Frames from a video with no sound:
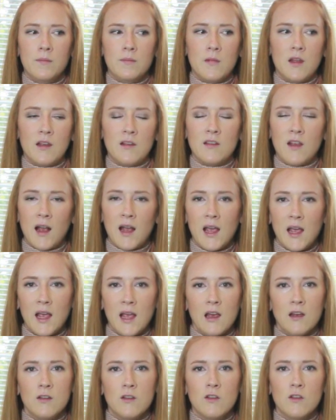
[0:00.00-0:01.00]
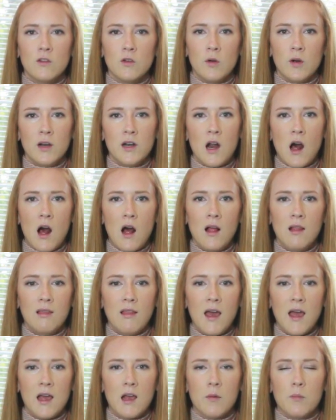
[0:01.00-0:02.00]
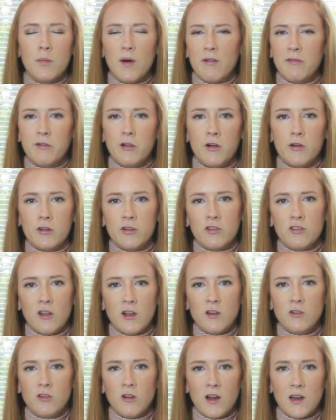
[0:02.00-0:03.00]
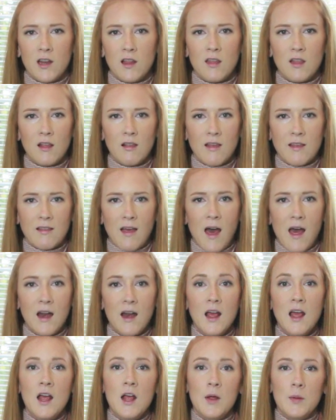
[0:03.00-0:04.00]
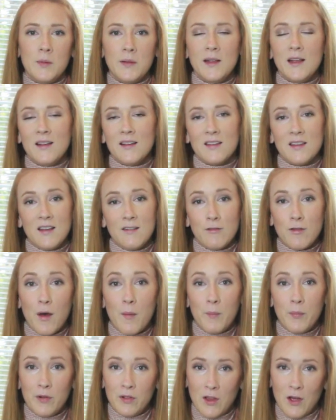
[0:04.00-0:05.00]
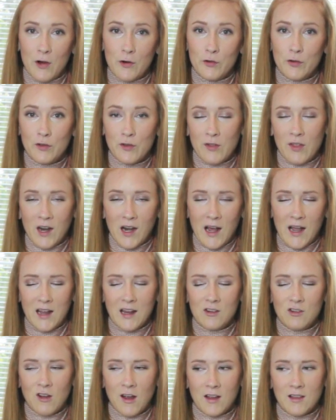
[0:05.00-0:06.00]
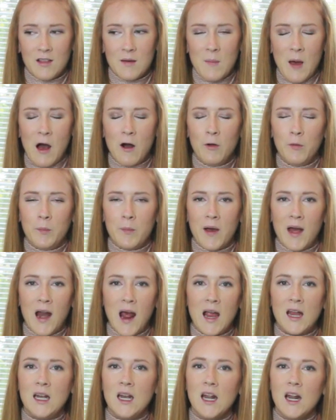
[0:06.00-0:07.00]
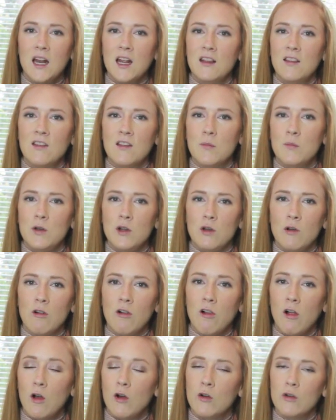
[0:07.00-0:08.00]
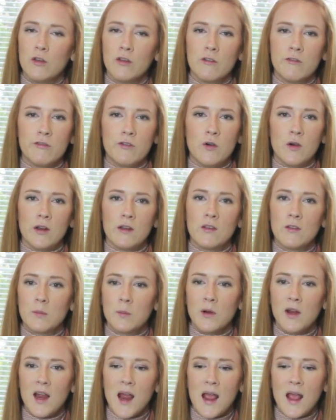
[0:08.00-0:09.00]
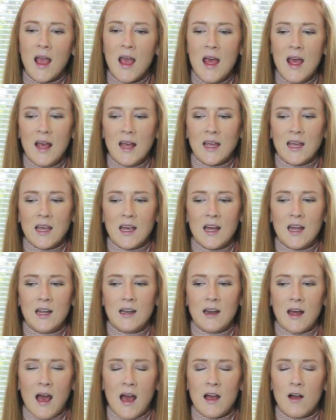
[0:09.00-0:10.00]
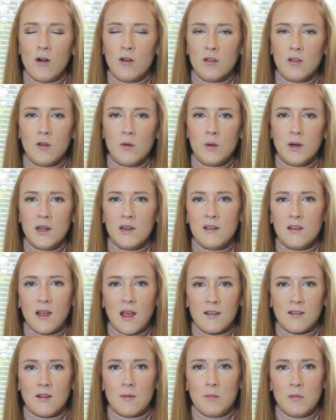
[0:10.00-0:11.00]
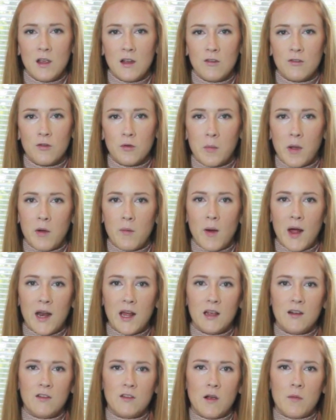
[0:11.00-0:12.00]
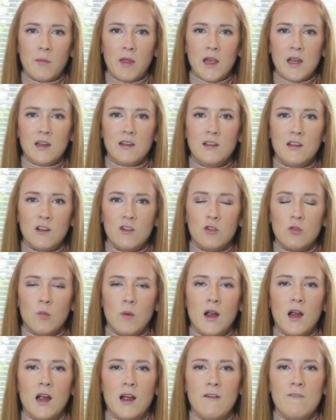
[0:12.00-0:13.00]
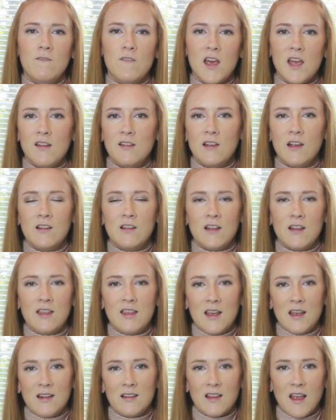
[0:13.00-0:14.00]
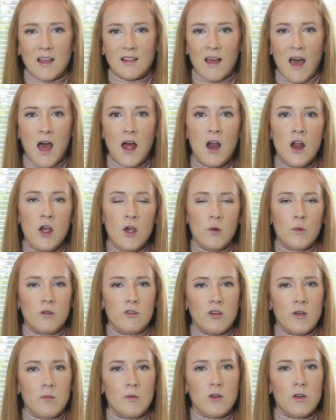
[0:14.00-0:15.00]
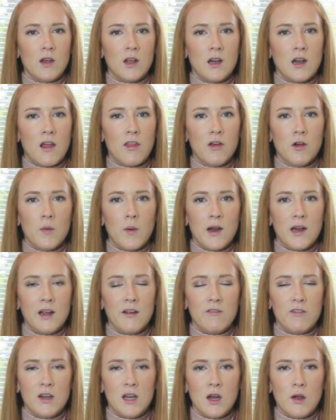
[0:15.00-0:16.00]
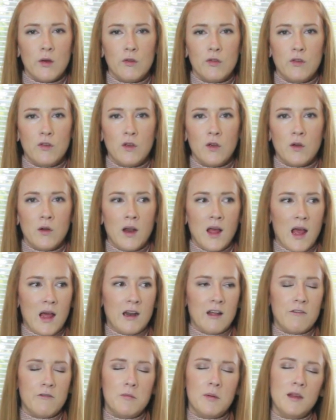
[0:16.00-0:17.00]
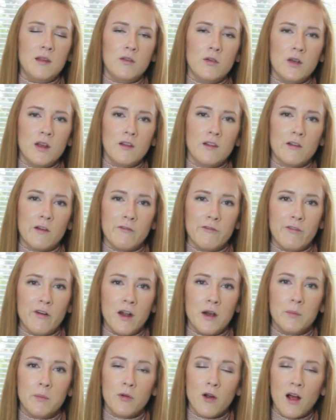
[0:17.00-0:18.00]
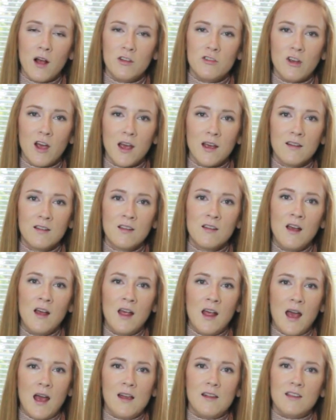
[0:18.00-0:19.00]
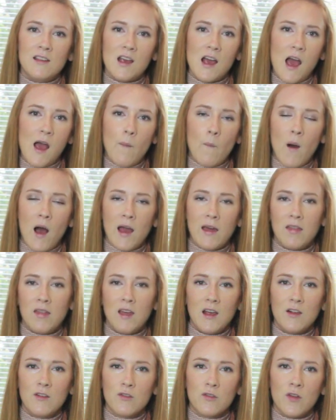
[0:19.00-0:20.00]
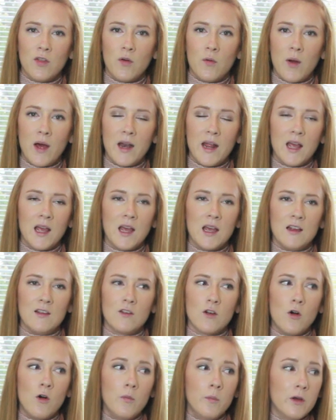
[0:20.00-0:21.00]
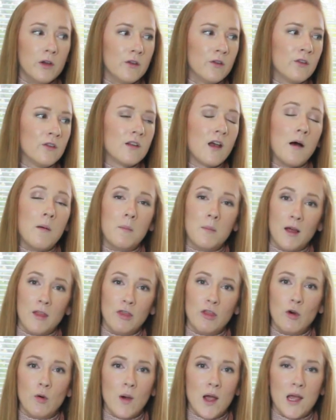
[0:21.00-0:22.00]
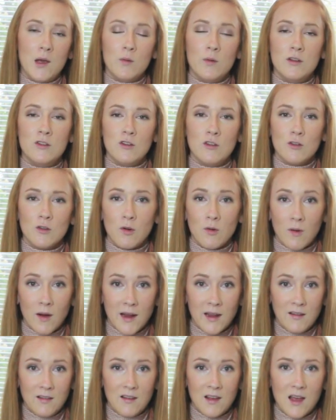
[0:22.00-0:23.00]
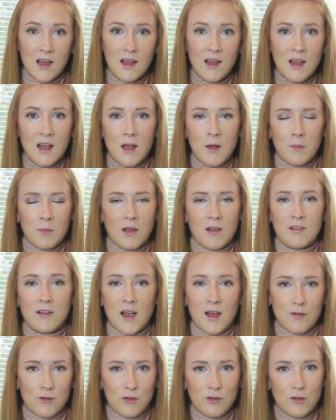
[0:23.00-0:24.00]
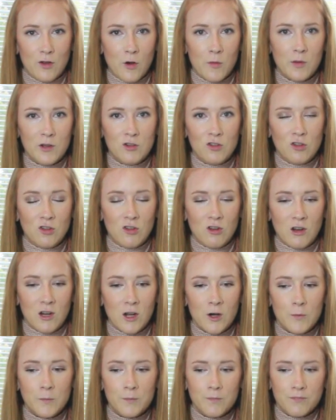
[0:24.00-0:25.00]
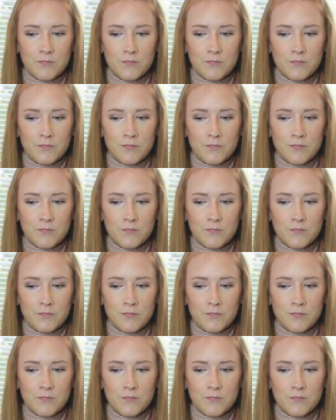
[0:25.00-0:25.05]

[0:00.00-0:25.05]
a secondhand store, not like Buffalo Exchange or anything like that, please leave them below so that I can check them out. But I needed some new clothes for spring, and I also wanted to get some things for my wedding, some like dishware and vases and things like that, which I'm doing another wedding video soon, and I've been doing some fun projects and DIY things for the wedding. It's almost a month away, which is crazy because I have so much to do.